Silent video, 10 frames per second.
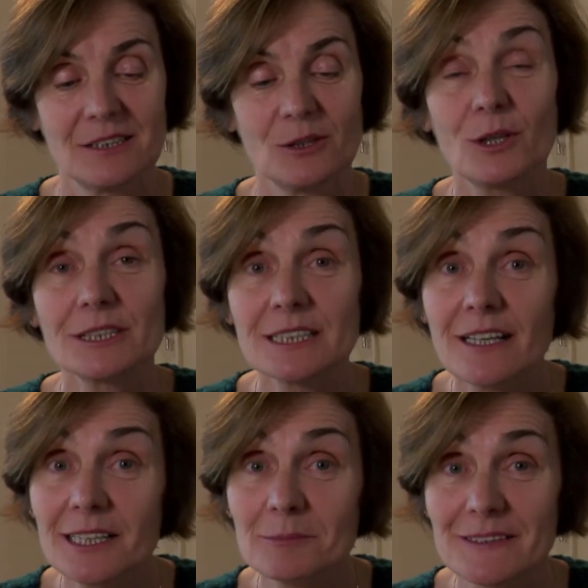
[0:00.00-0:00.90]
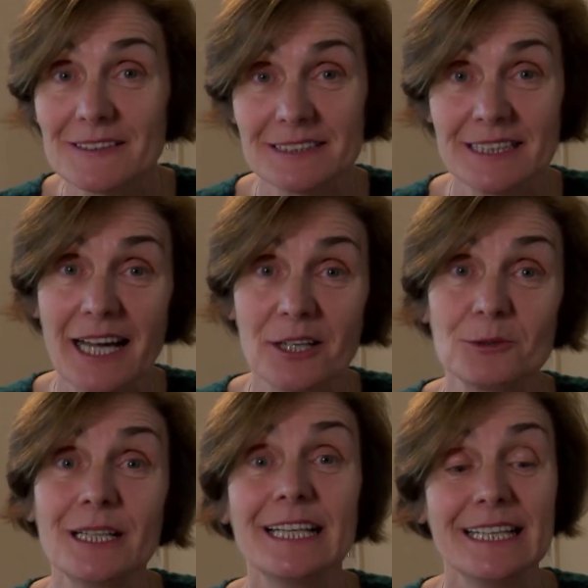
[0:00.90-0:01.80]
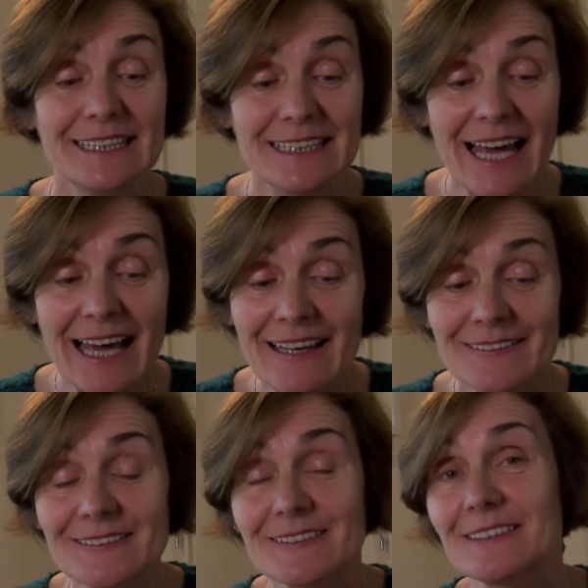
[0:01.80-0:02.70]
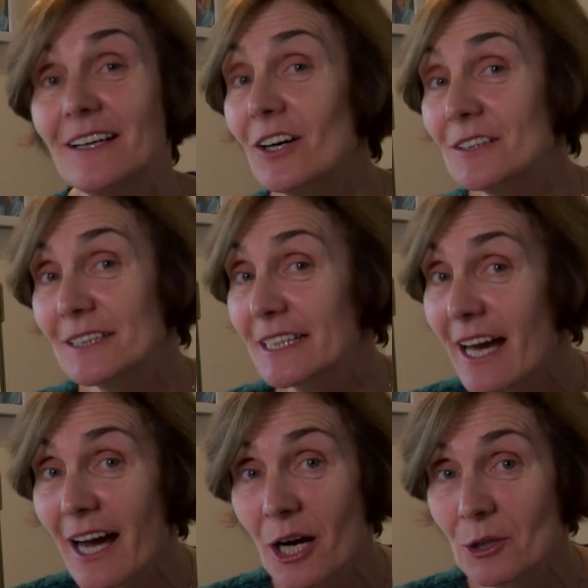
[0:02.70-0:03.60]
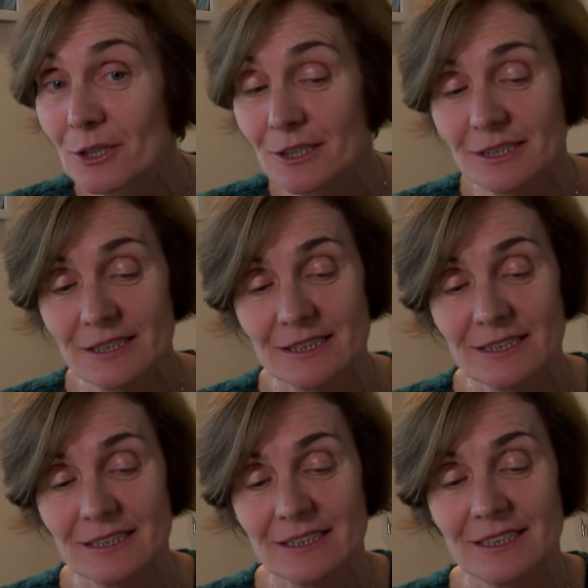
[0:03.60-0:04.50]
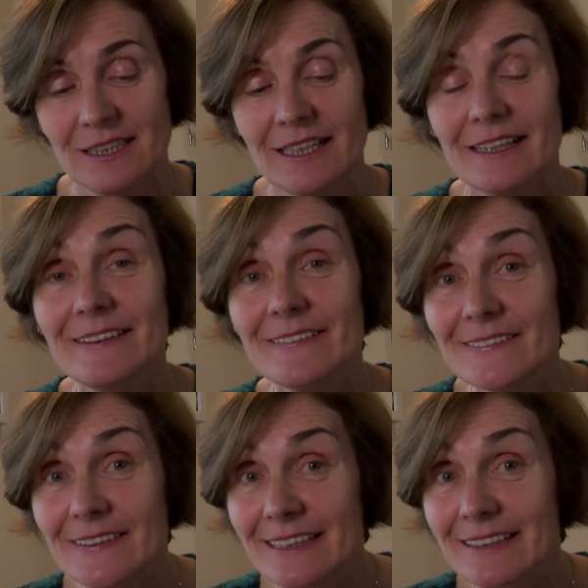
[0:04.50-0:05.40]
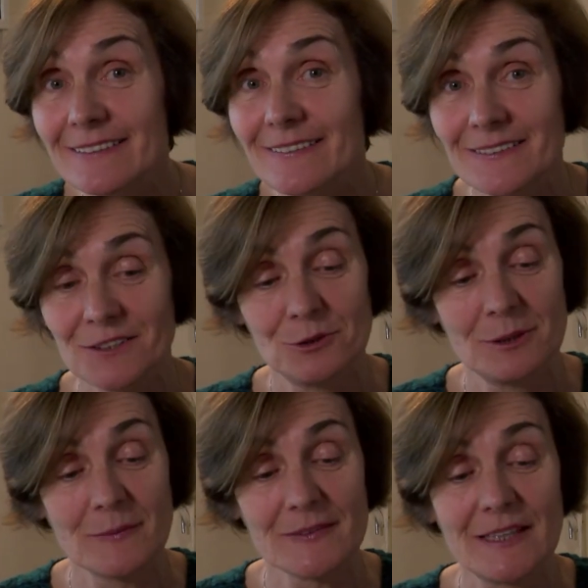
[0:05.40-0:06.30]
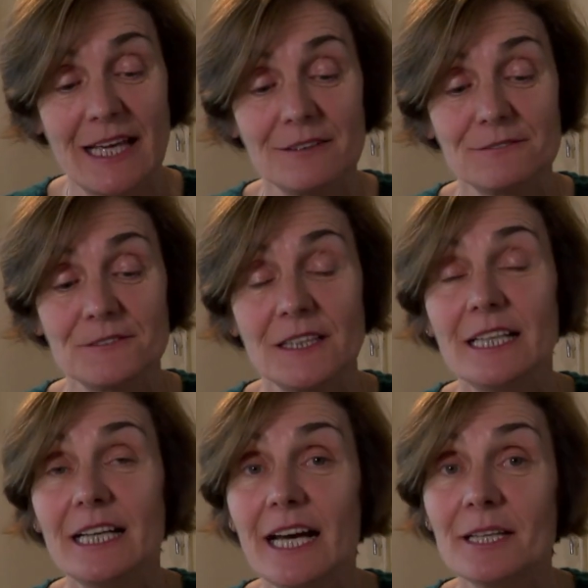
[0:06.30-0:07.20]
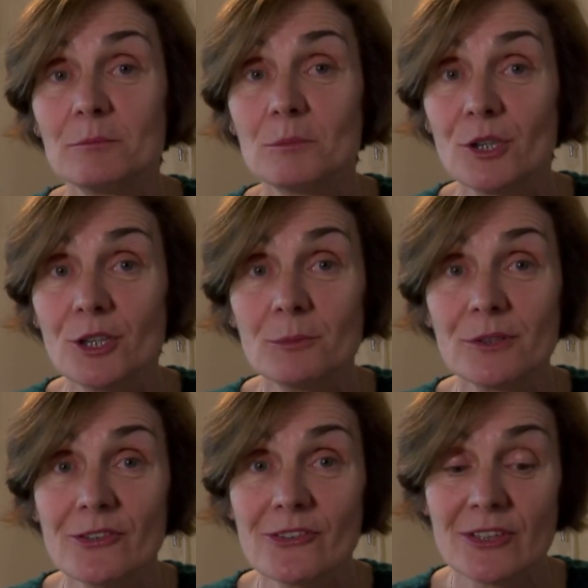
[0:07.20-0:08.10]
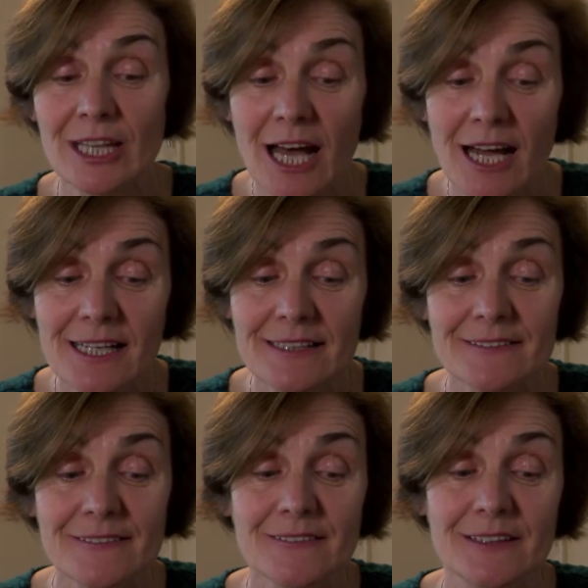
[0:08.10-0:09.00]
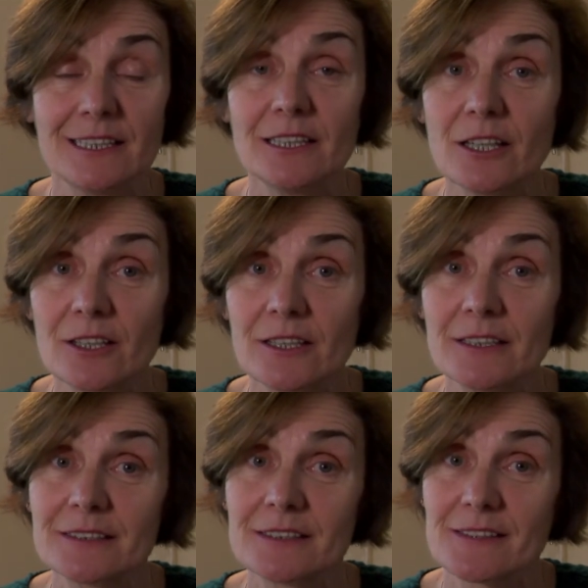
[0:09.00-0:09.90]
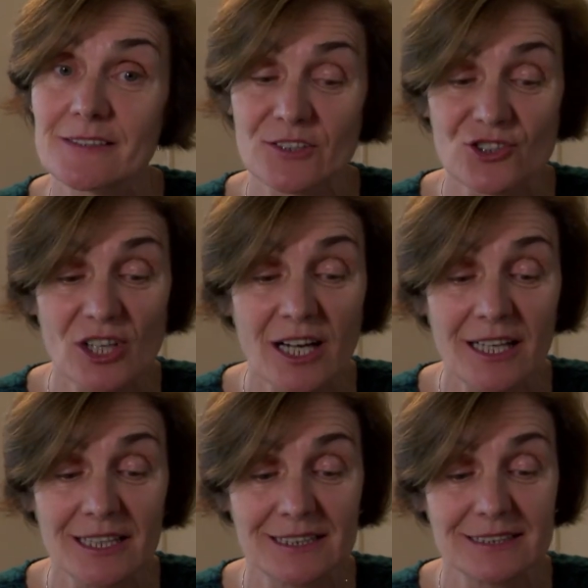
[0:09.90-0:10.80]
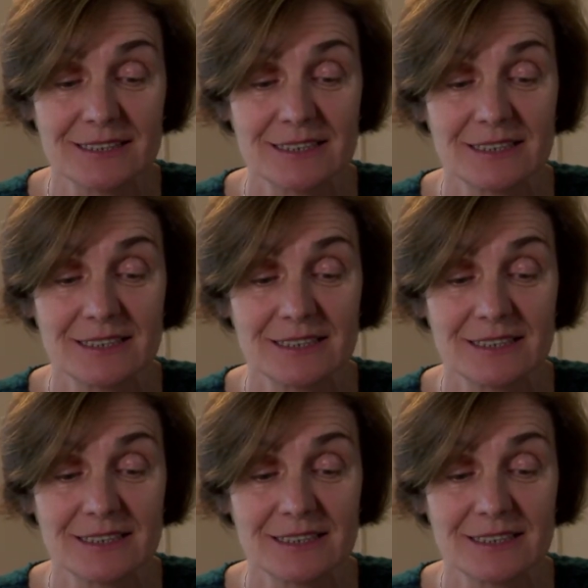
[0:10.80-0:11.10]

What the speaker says: What time is it now? He asks on the hour. He sings to himself and murmurs lines he learned as a child.